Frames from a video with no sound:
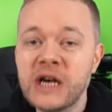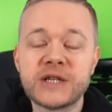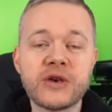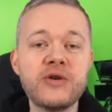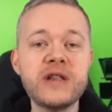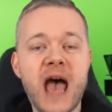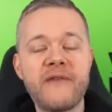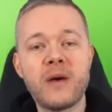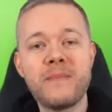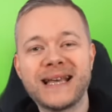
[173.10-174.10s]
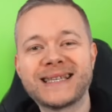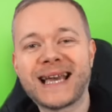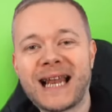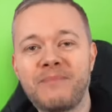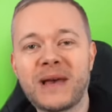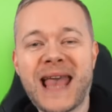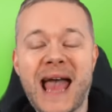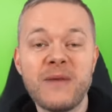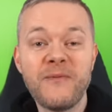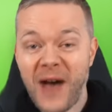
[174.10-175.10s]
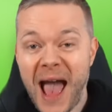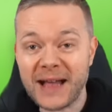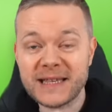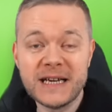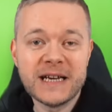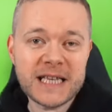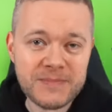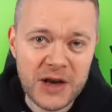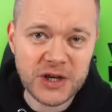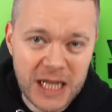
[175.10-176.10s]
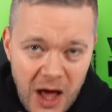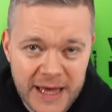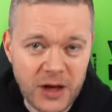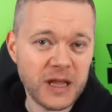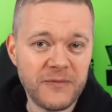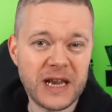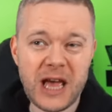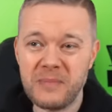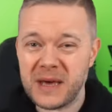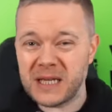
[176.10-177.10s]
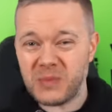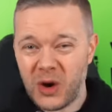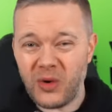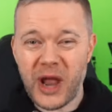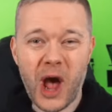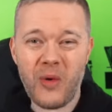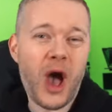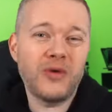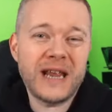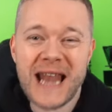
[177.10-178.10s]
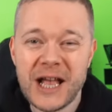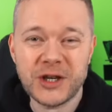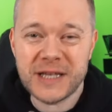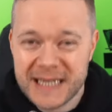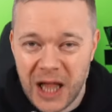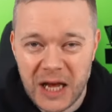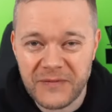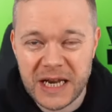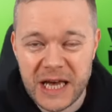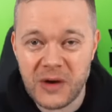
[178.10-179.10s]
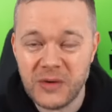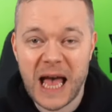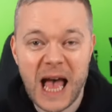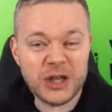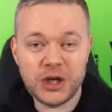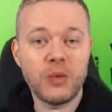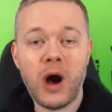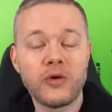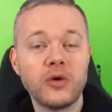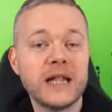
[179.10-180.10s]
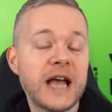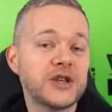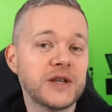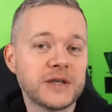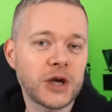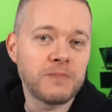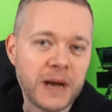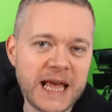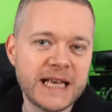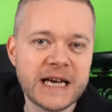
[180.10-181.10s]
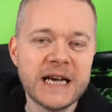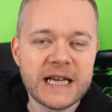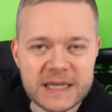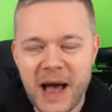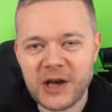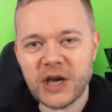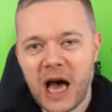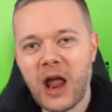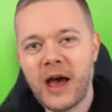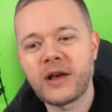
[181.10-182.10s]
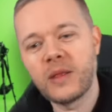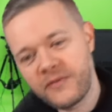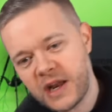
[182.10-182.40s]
so you never miss a clip again. In fact, smash a like on the video because we all know only legends like videos and you are all legends. So please smash a like on the